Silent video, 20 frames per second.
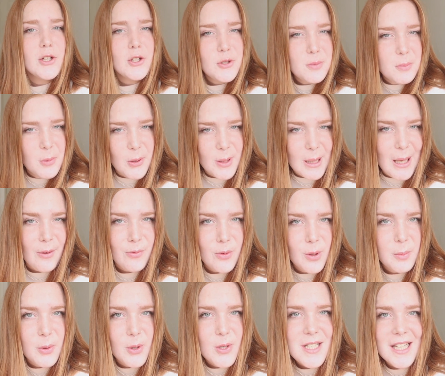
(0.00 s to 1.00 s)
Good morning
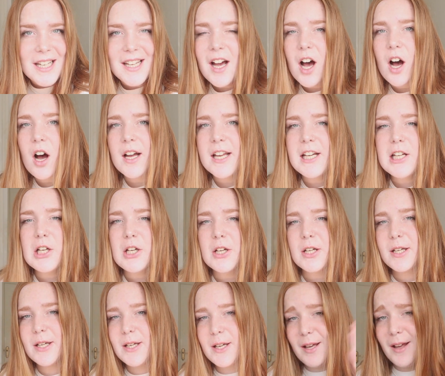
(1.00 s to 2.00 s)
everybody. I
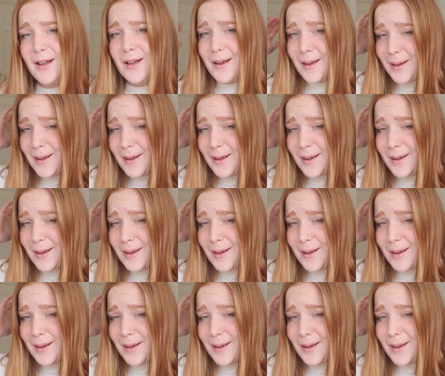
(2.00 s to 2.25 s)
look